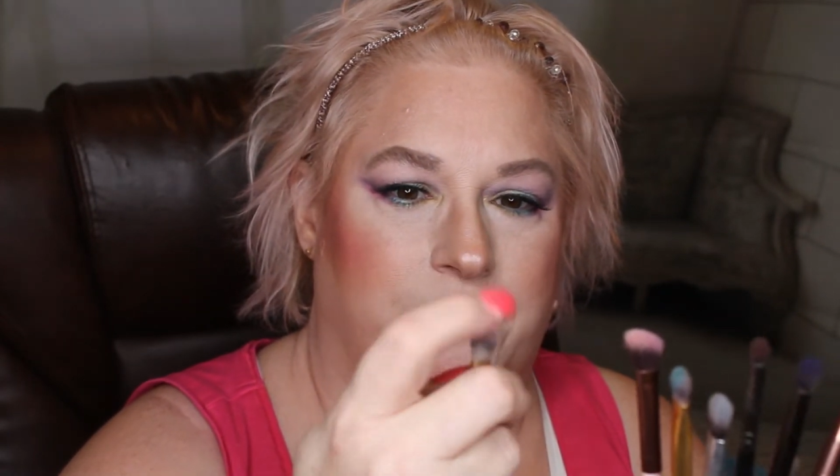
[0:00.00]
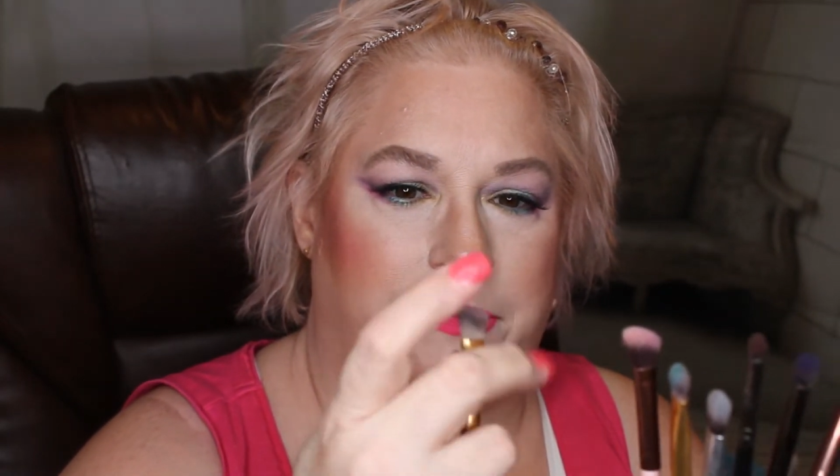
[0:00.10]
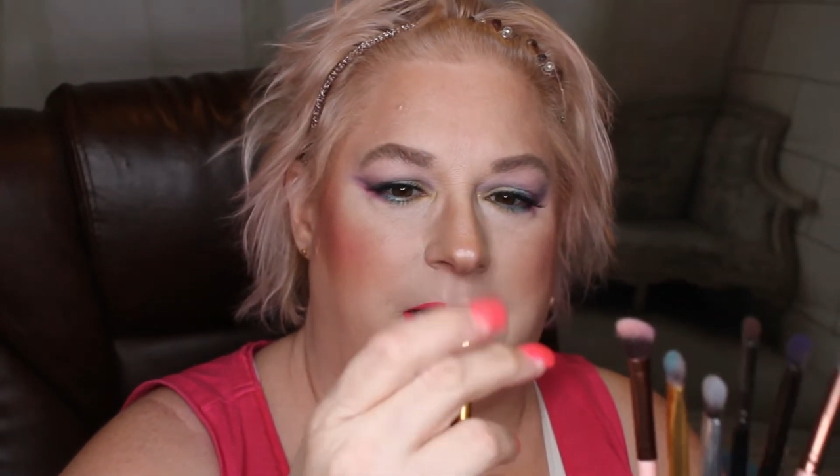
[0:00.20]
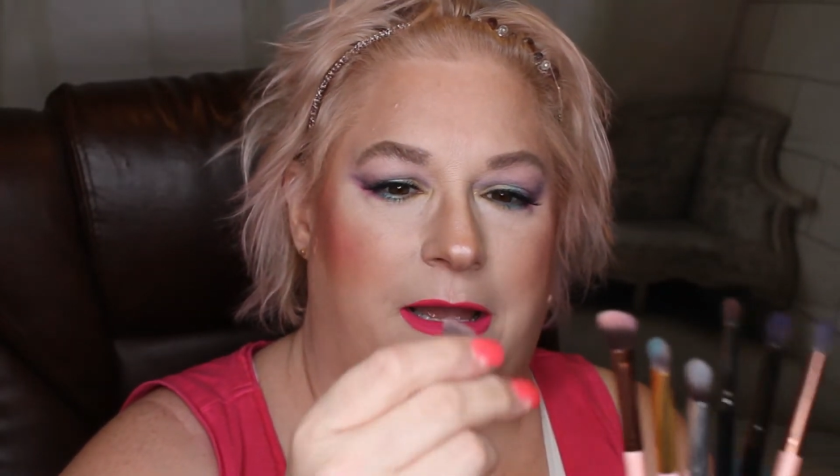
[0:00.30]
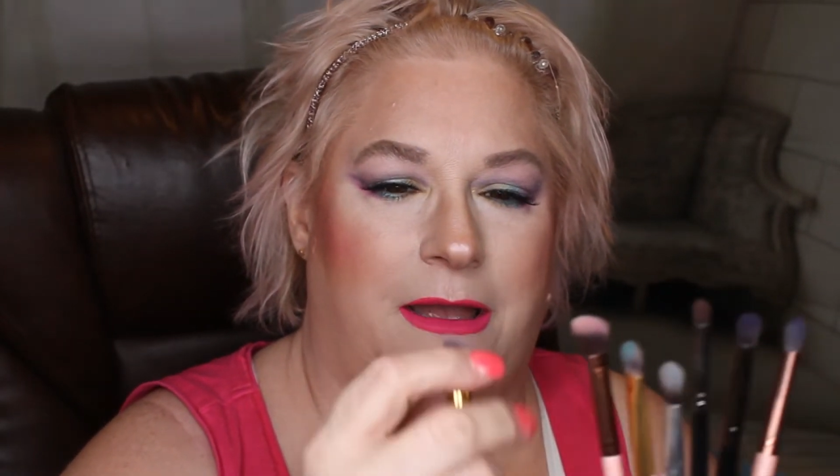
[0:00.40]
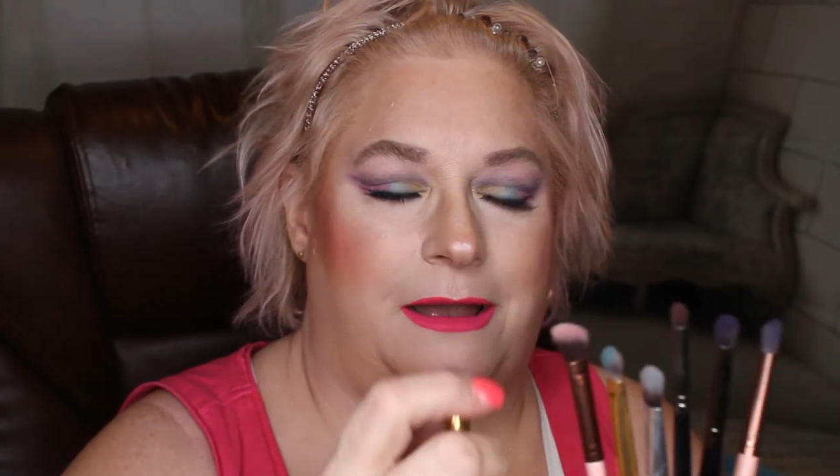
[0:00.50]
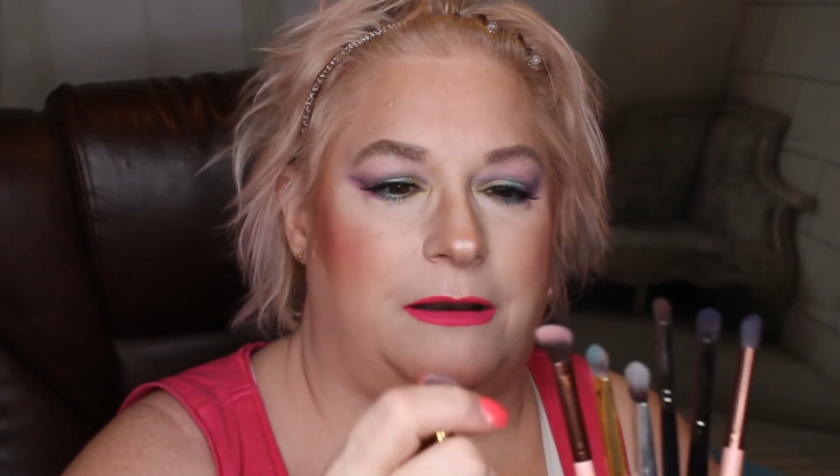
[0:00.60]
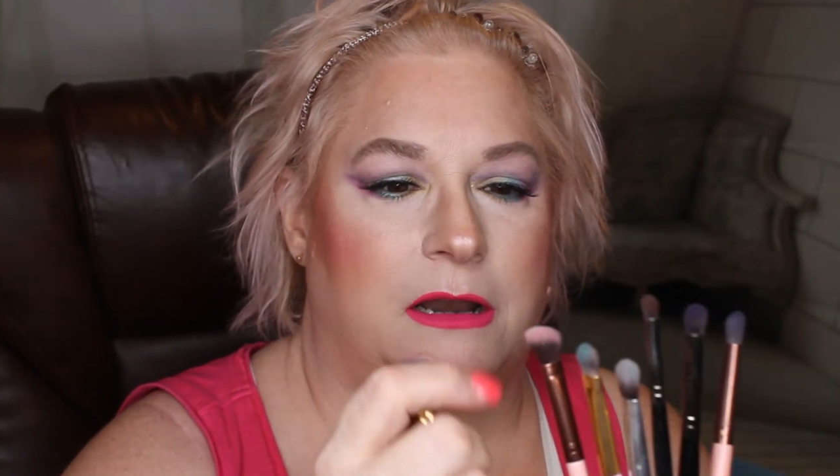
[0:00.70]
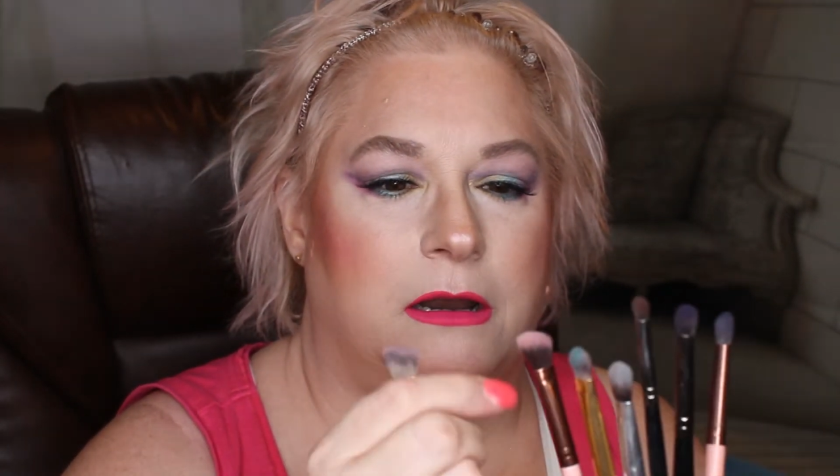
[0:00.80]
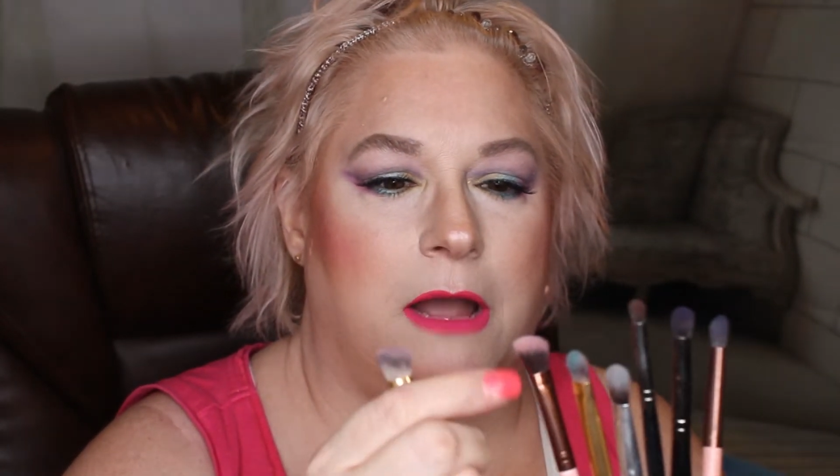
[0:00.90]
but
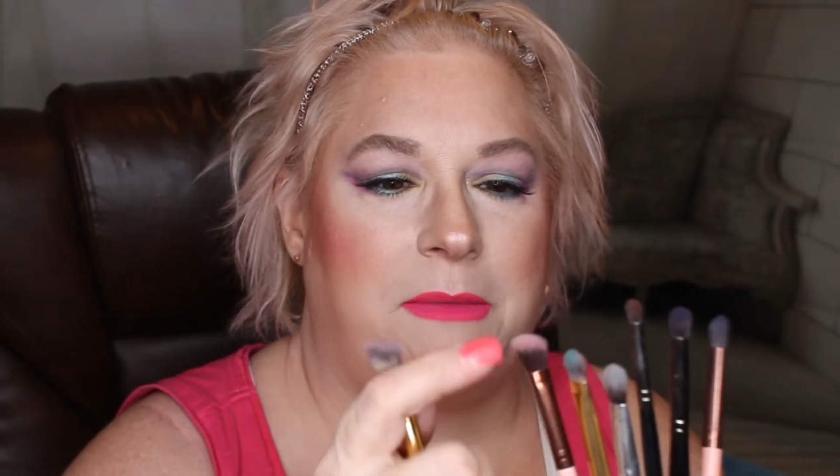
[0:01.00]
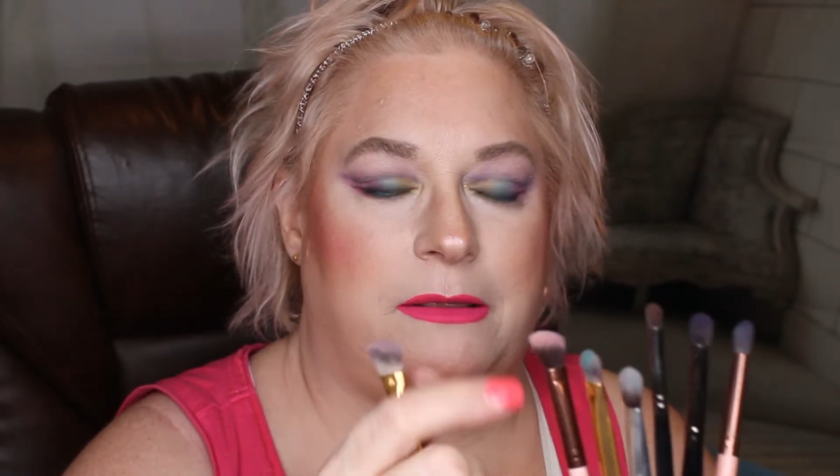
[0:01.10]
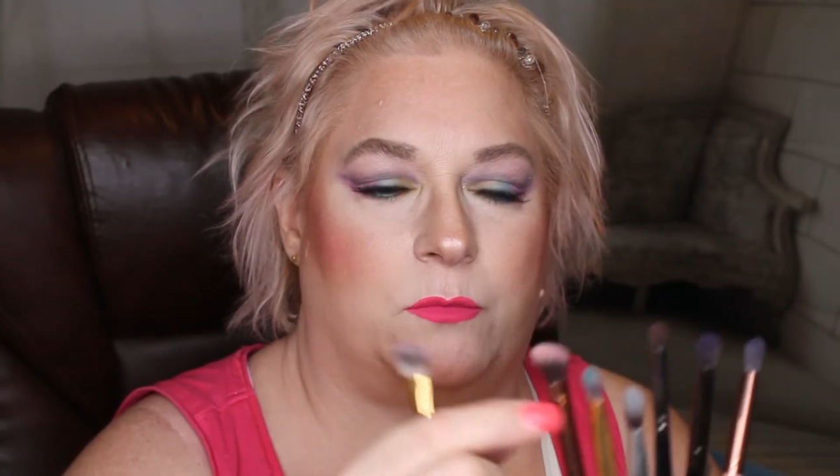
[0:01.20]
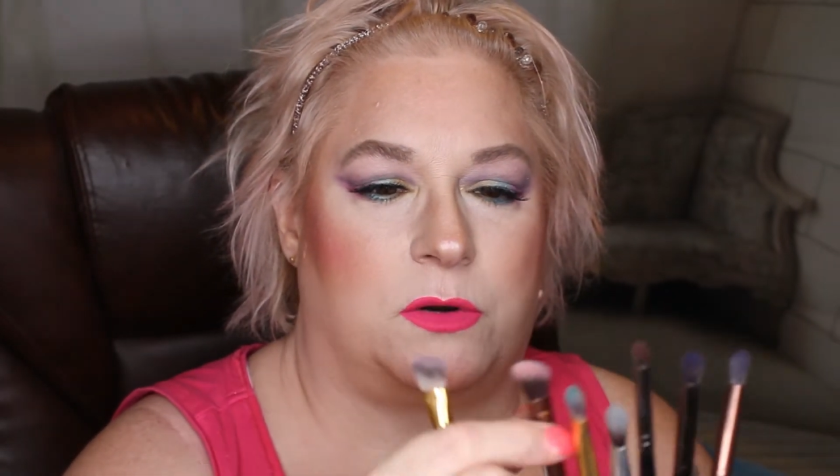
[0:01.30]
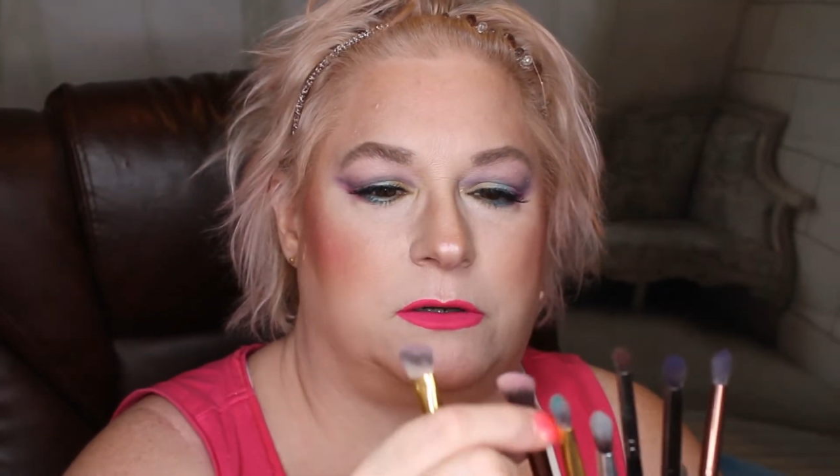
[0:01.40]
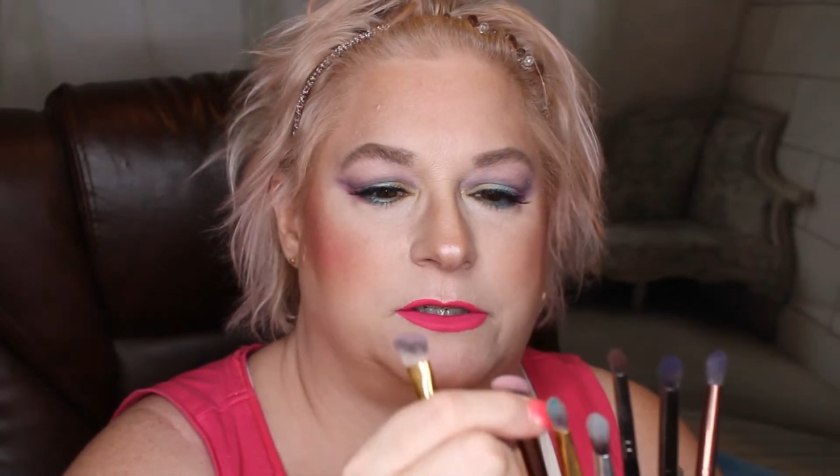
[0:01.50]
I don't know how I mean the word